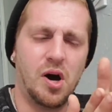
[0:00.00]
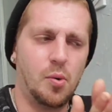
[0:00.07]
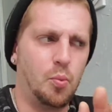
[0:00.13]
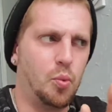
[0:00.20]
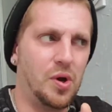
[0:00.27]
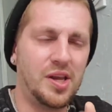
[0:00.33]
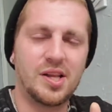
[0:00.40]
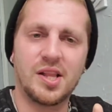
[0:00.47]
a
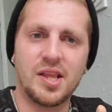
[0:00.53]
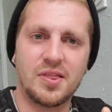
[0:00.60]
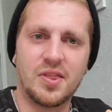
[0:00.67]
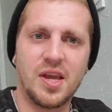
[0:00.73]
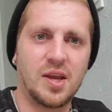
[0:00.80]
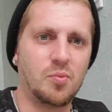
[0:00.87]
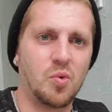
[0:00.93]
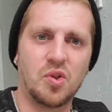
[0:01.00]
weekly
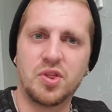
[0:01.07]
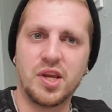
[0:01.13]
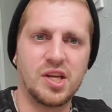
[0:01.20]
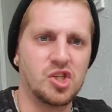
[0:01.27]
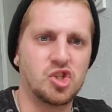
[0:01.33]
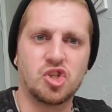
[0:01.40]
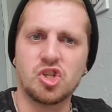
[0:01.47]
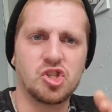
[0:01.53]
thing where
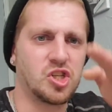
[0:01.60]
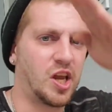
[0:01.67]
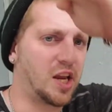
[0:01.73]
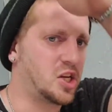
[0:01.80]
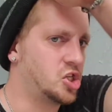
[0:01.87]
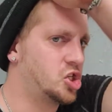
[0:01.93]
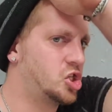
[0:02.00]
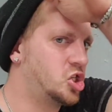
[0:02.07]
things just
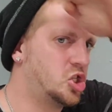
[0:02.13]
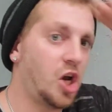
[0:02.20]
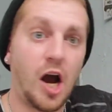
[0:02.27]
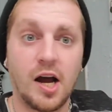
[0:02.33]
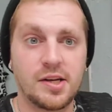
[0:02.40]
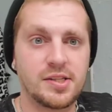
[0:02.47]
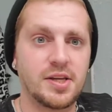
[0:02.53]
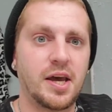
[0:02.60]
like
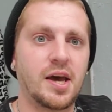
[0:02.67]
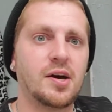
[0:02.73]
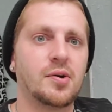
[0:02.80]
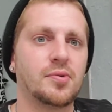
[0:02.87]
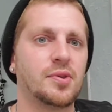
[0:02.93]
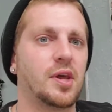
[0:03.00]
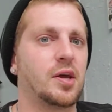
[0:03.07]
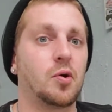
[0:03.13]
shot
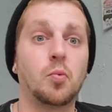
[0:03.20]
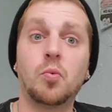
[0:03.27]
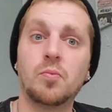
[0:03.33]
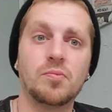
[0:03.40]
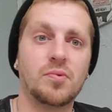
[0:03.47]
down like,